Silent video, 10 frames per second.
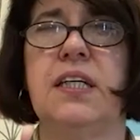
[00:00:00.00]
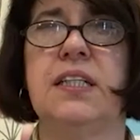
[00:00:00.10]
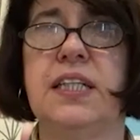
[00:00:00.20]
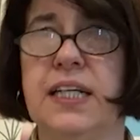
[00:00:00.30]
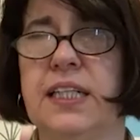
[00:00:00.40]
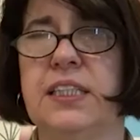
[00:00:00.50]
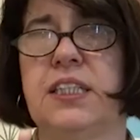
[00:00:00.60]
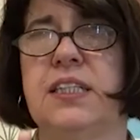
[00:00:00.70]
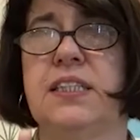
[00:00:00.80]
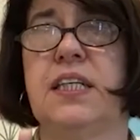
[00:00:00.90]
The
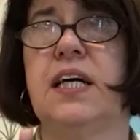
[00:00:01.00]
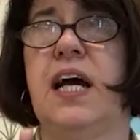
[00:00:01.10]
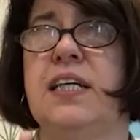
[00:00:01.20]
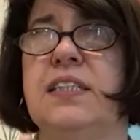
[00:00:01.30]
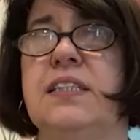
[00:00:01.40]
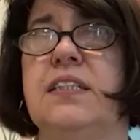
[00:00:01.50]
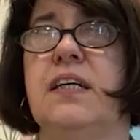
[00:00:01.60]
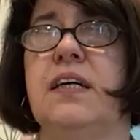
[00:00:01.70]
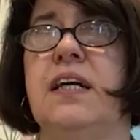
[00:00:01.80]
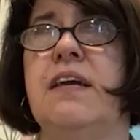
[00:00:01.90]
NHS has
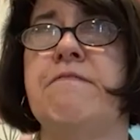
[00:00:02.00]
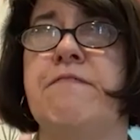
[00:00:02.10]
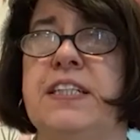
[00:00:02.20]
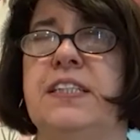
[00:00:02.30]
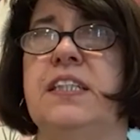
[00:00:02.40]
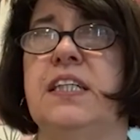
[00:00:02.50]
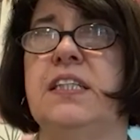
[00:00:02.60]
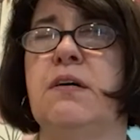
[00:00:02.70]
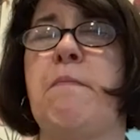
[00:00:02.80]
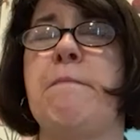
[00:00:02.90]

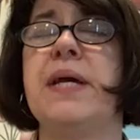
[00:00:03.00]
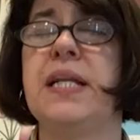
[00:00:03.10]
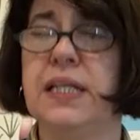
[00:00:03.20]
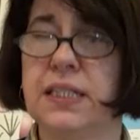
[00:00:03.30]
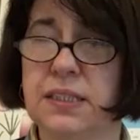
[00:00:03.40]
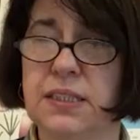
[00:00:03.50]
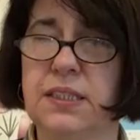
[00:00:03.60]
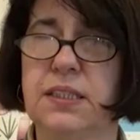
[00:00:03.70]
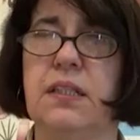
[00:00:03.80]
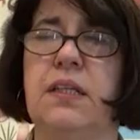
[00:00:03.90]
invested
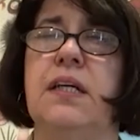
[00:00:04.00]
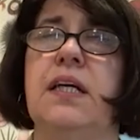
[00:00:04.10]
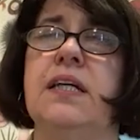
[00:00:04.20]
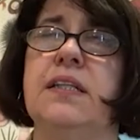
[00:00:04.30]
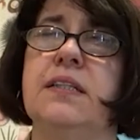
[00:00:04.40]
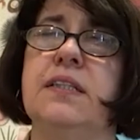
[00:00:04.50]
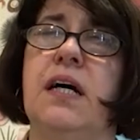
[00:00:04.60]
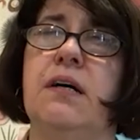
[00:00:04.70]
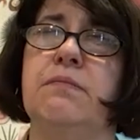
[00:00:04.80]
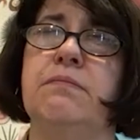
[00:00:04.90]
millions in
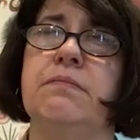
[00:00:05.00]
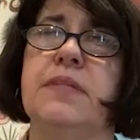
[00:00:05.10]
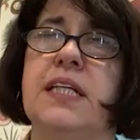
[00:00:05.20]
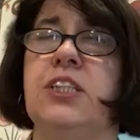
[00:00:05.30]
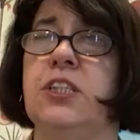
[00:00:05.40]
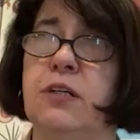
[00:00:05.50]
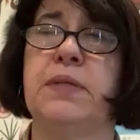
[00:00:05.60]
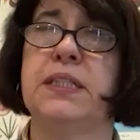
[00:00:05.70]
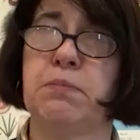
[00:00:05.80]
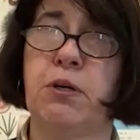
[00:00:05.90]
their
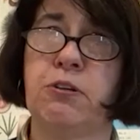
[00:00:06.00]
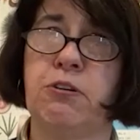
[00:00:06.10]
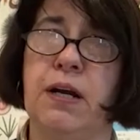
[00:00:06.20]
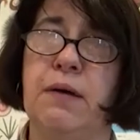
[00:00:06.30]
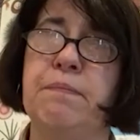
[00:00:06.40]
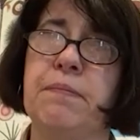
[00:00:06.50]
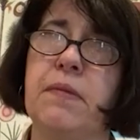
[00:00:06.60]
genomics program,